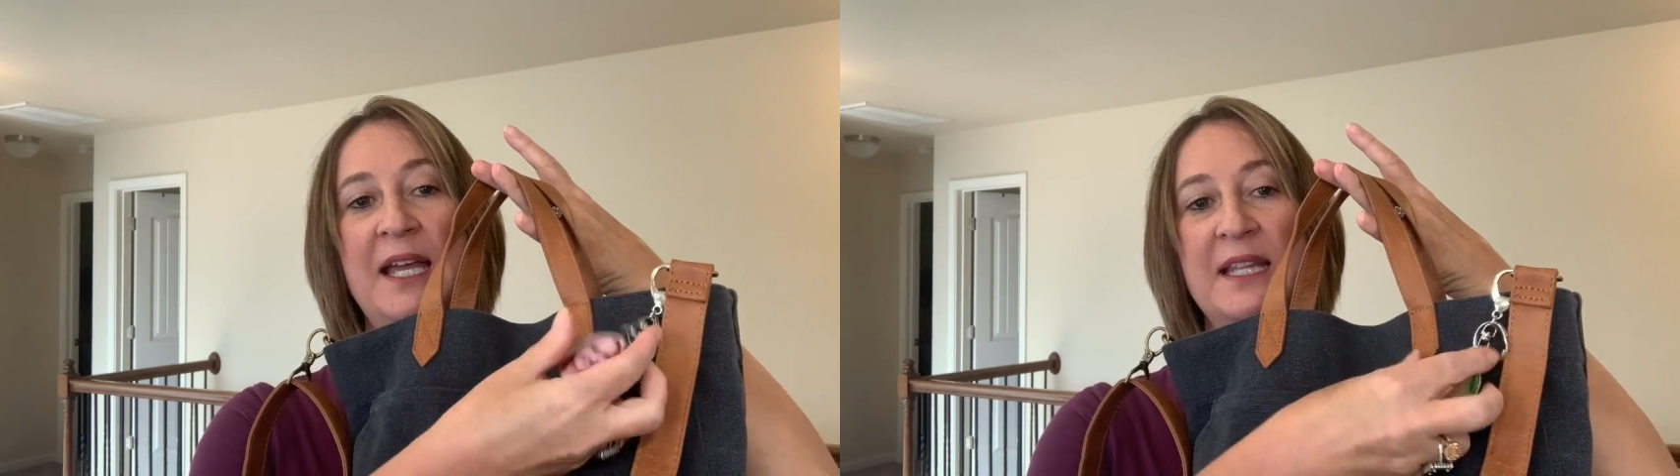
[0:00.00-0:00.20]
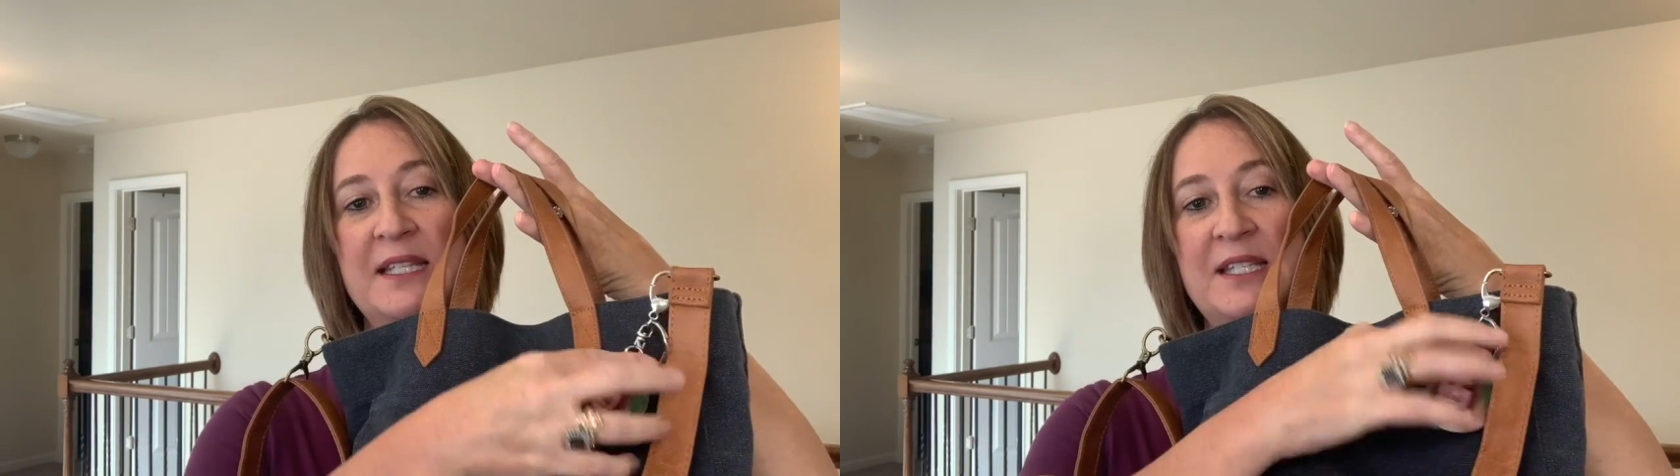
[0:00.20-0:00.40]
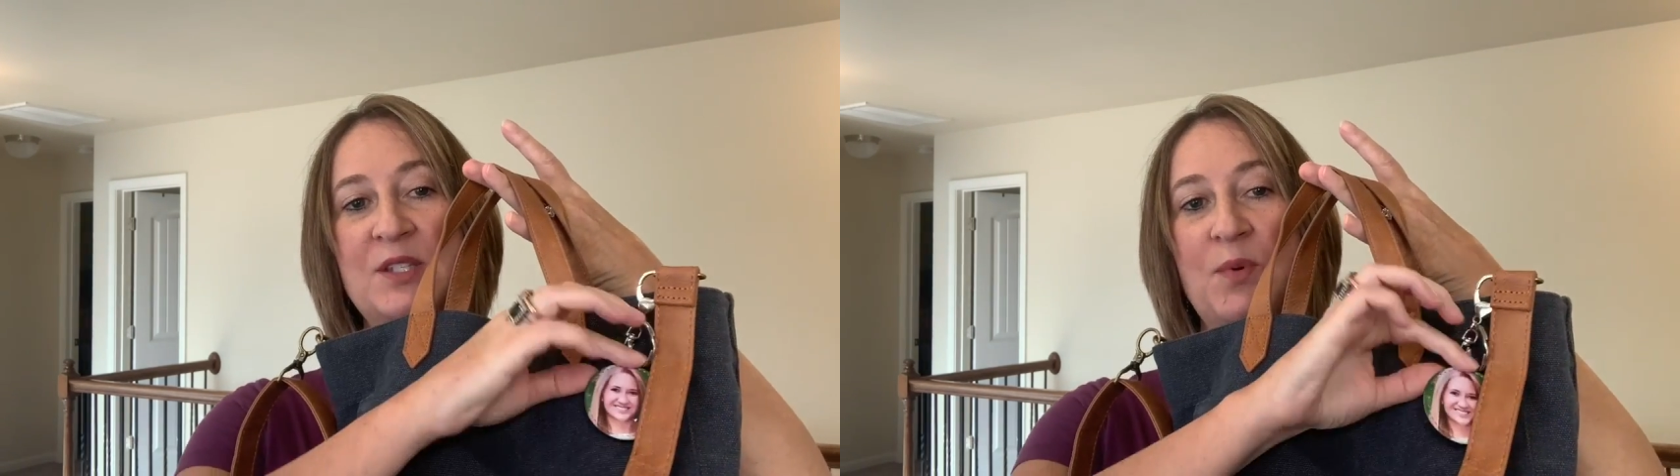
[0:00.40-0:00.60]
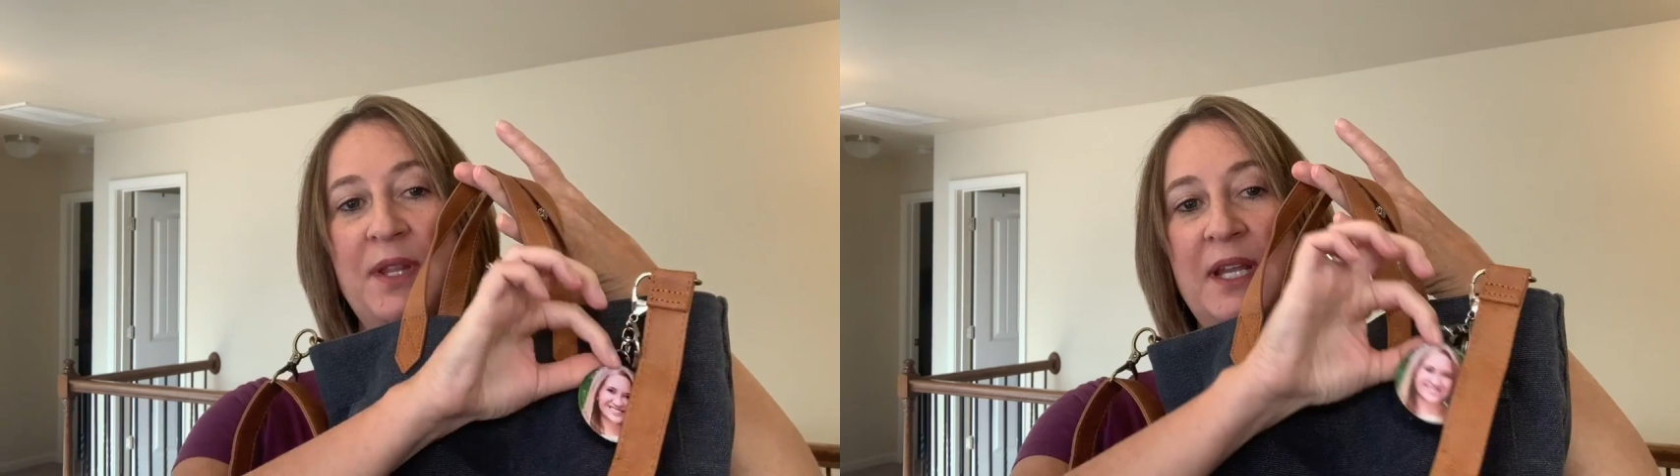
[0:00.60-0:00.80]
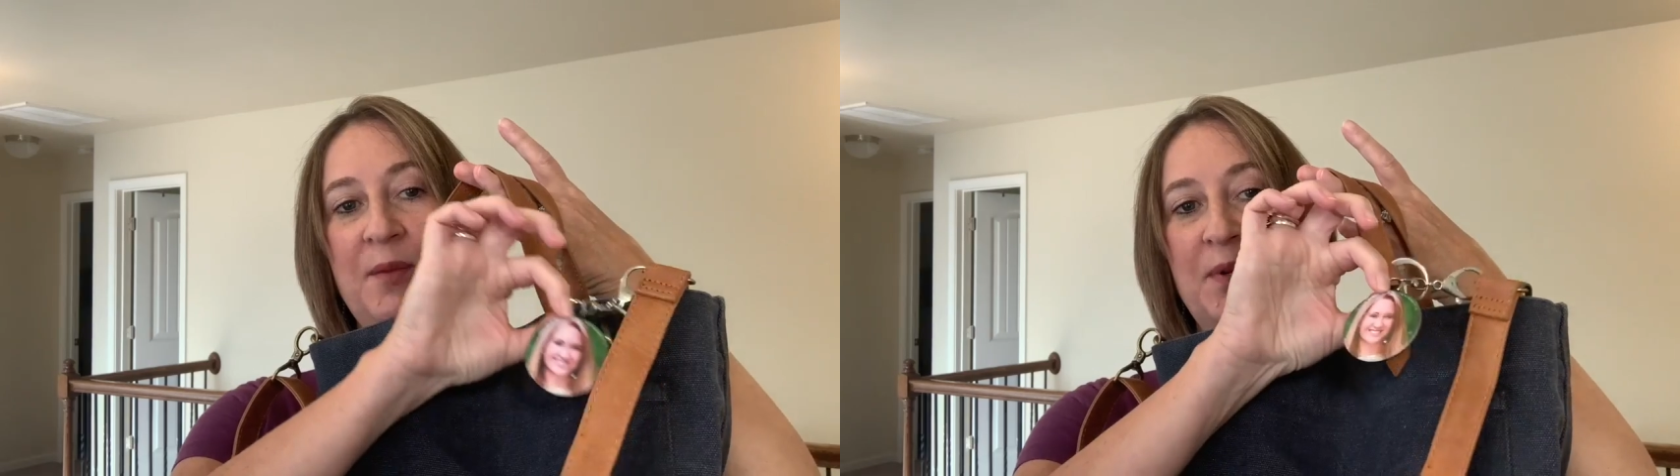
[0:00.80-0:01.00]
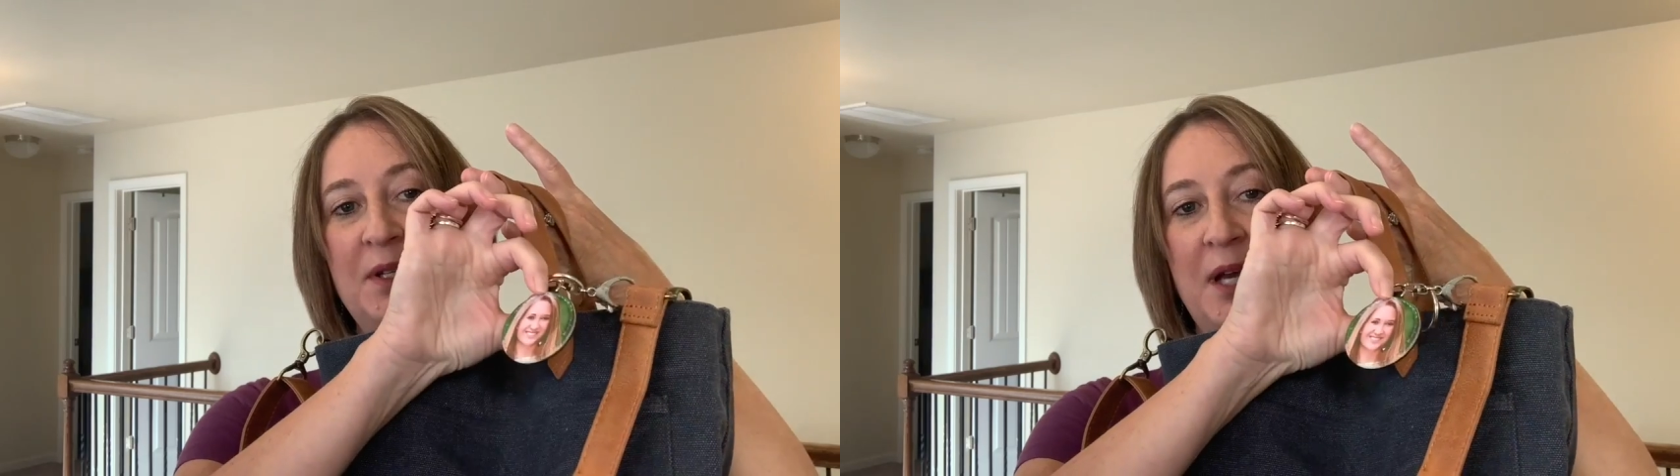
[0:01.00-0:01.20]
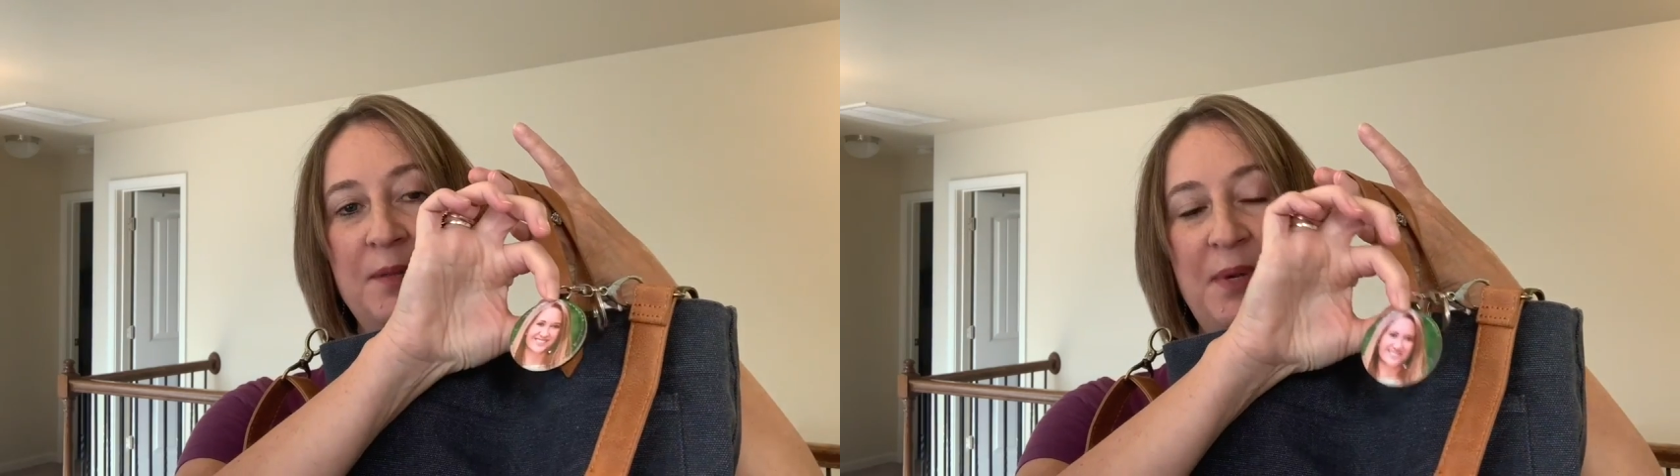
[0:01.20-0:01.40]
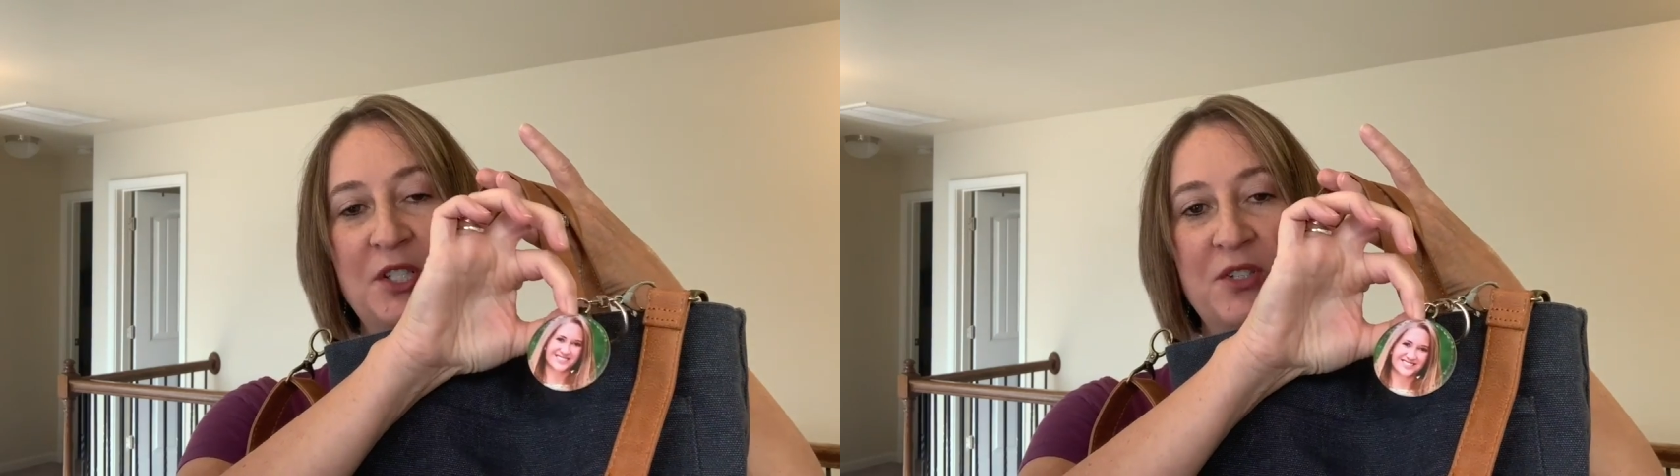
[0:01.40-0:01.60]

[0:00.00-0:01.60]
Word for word: This is one that I put a picture